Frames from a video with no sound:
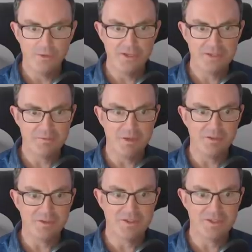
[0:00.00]
this
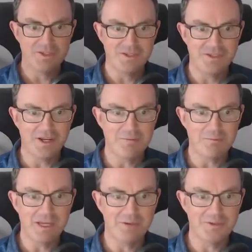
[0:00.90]
month's
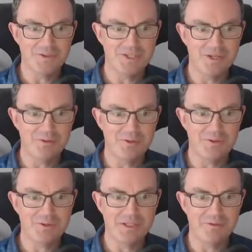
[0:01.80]
Nightmare on Sudoku
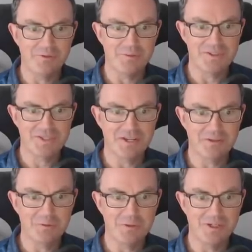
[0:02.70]
Street from the
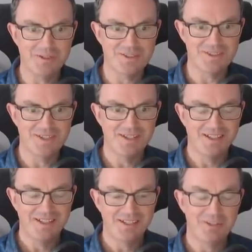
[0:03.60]
Skunk Works
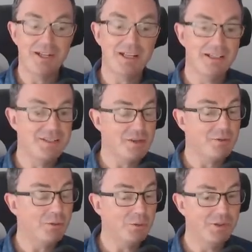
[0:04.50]
correctly, so
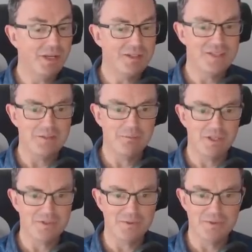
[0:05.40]
all 19
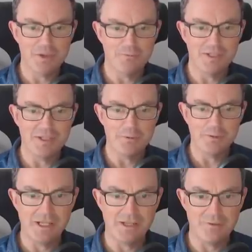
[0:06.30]
puzzles. Hopefully, you
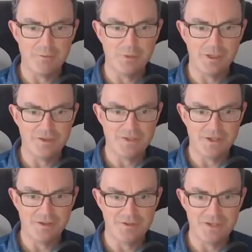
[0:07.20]
hear the Moonlight
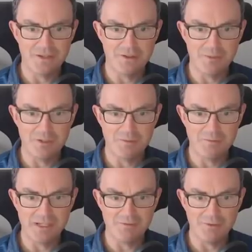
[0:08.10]
Sonata at the moment,
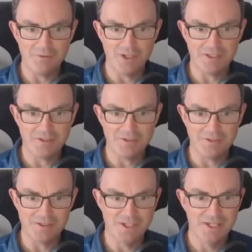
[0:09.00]
even if I
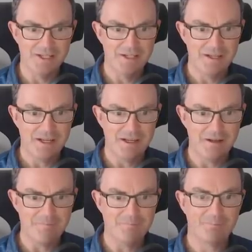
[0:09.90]
can't.
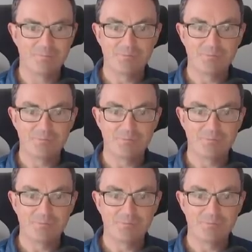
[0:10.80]
Um,